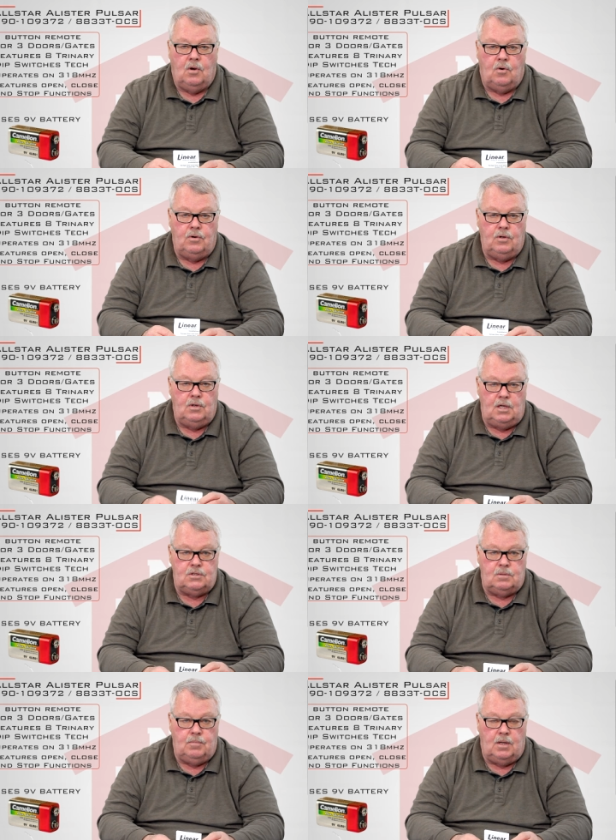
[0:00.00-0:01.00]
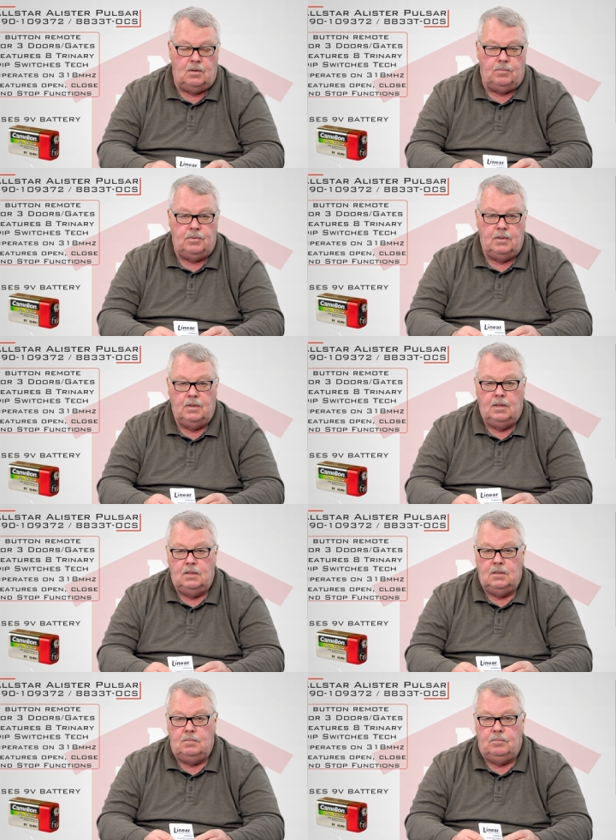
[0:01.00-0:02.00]
or you need some help,
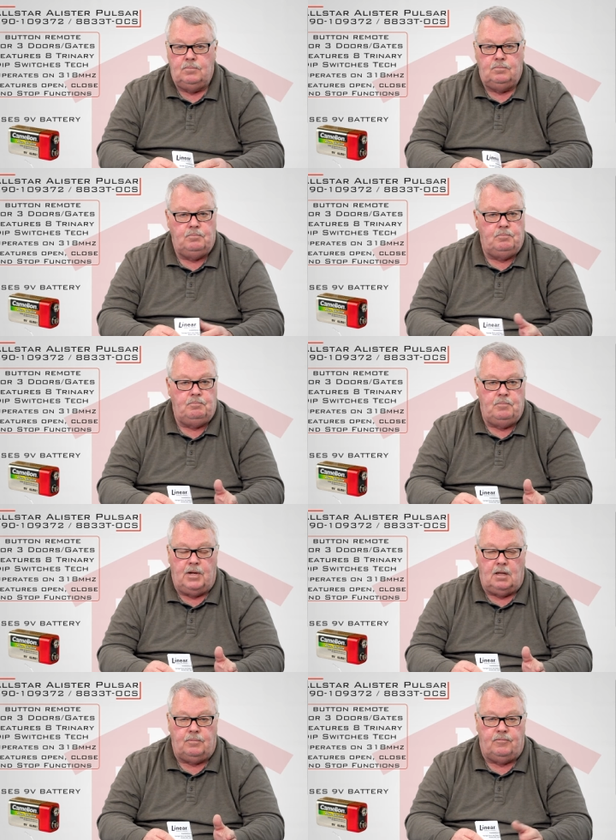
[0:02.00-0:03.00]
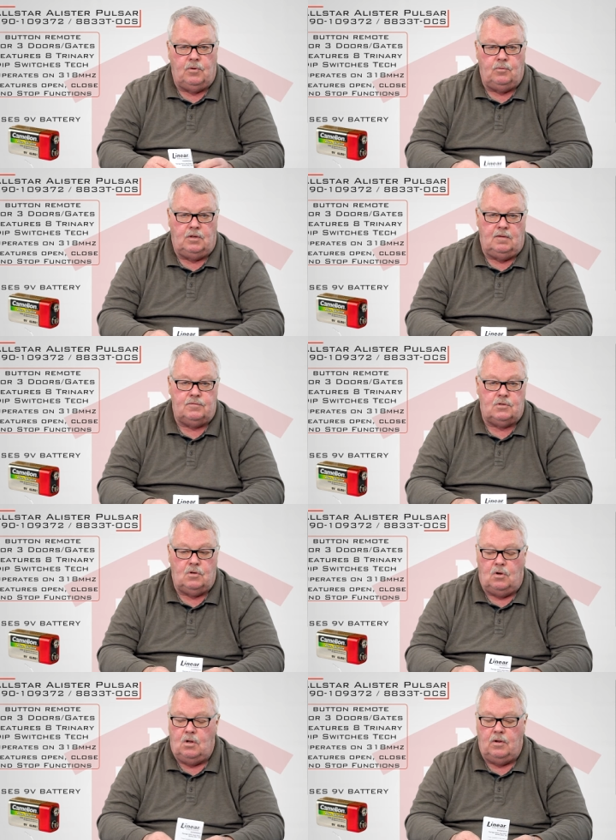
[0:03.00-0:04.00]
pick up the phone, give us a
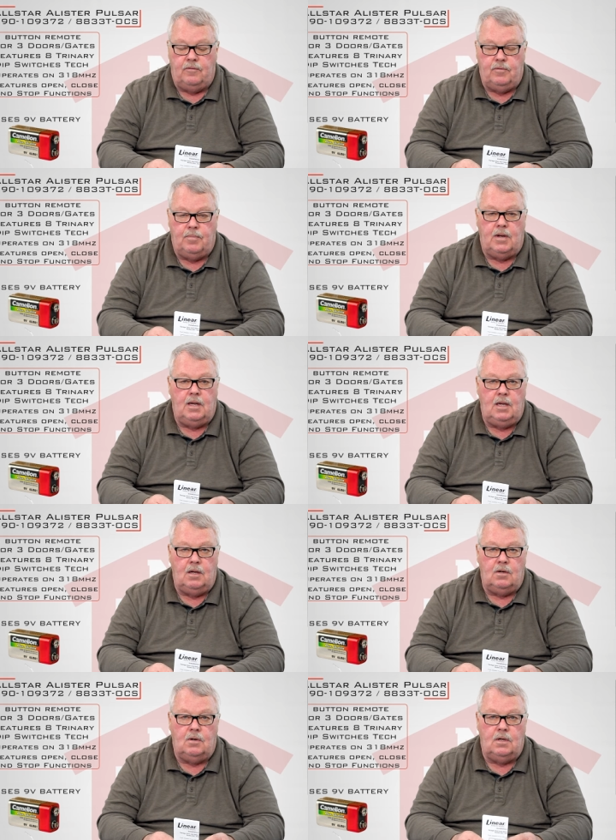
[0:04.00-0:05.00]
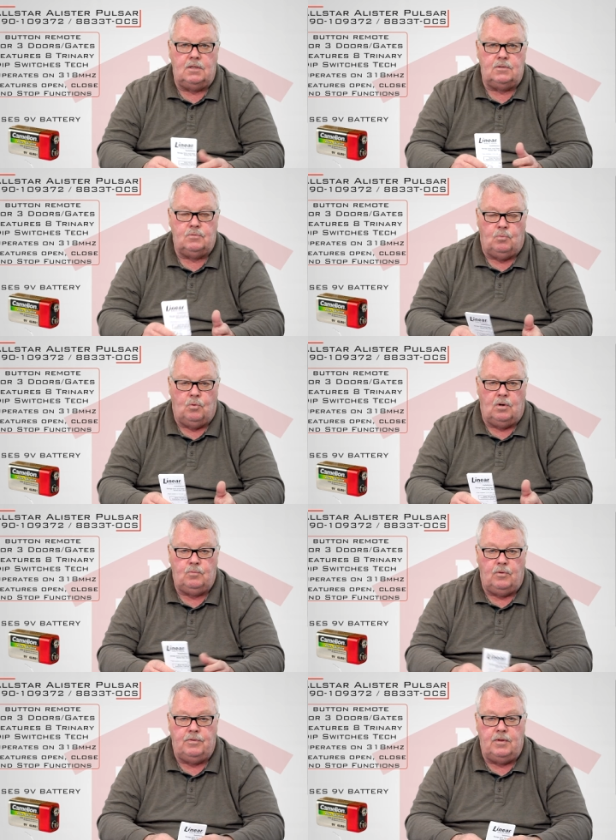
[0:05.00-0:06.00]
call. Everybody here has
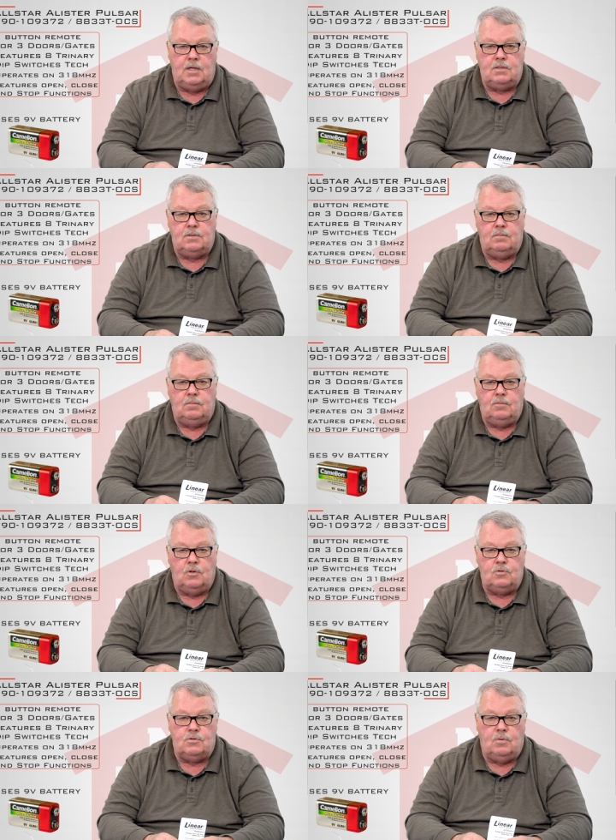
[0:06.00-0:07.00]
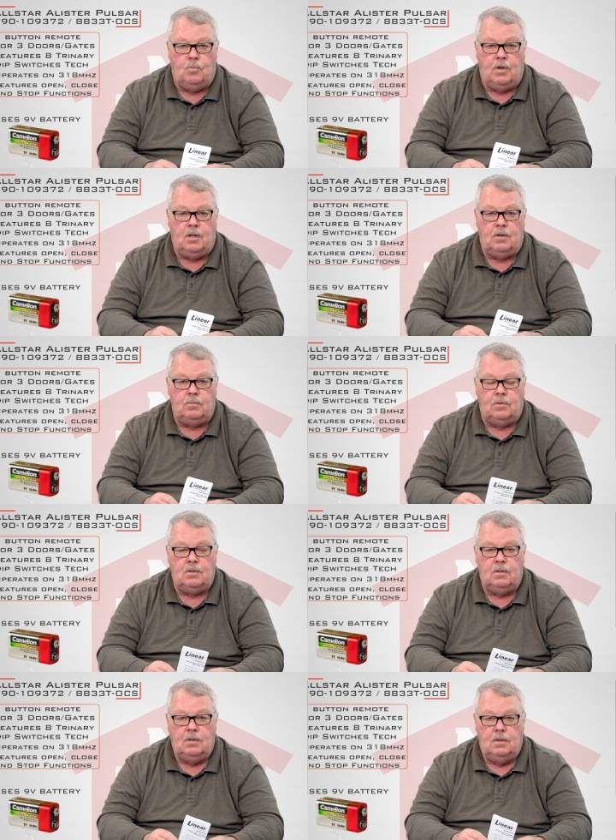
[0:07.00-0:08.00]
worked with these and knows them well, and
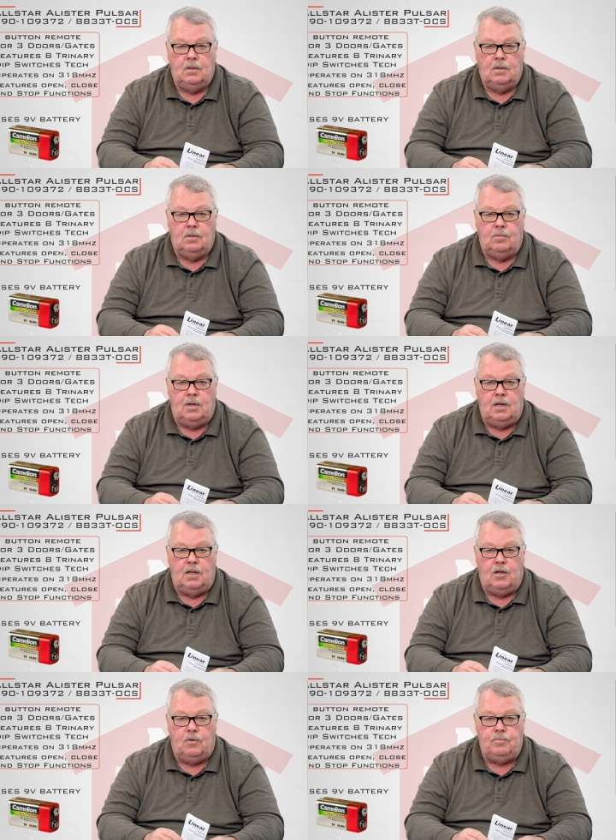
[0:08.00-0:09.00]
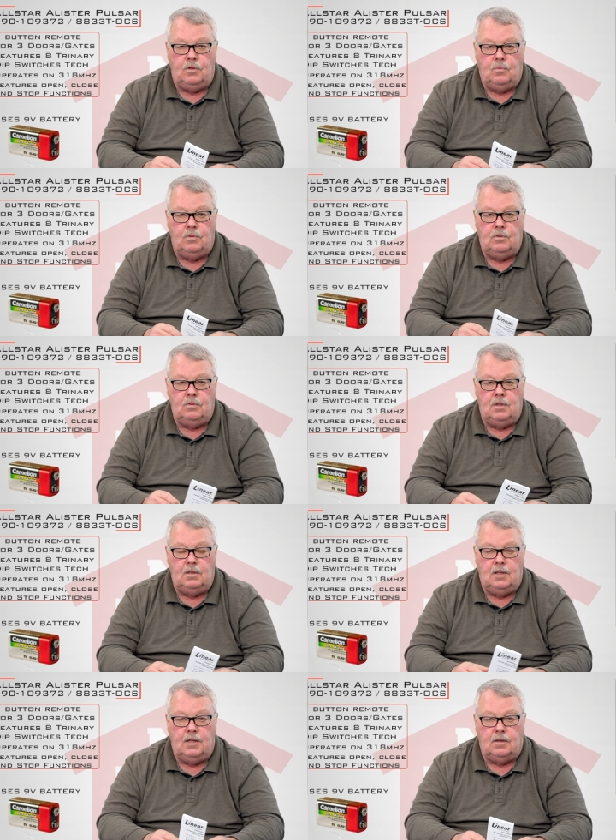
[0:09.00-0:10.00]
we're ready to help you when you
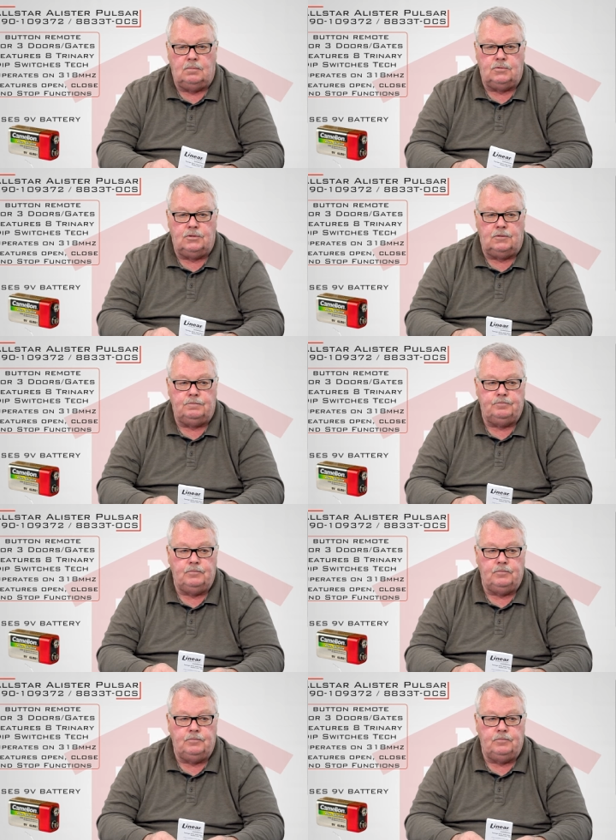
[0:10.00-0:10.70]
need the help. So